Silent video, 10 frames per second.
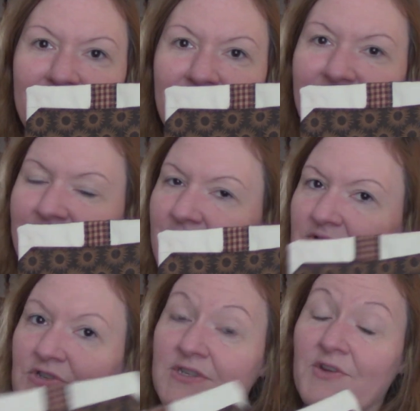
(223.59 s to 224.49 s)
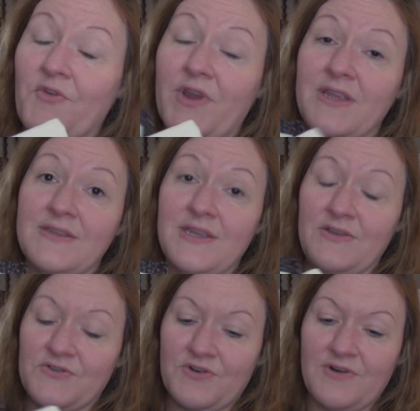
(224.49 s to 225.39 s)
She's a great
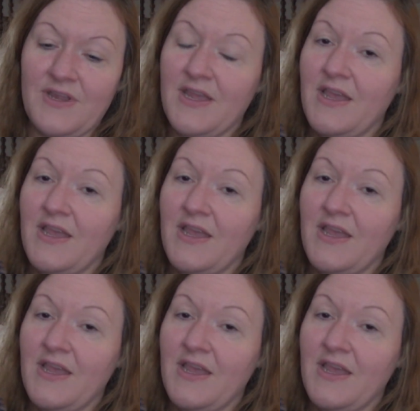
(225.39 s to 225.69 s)
teacher,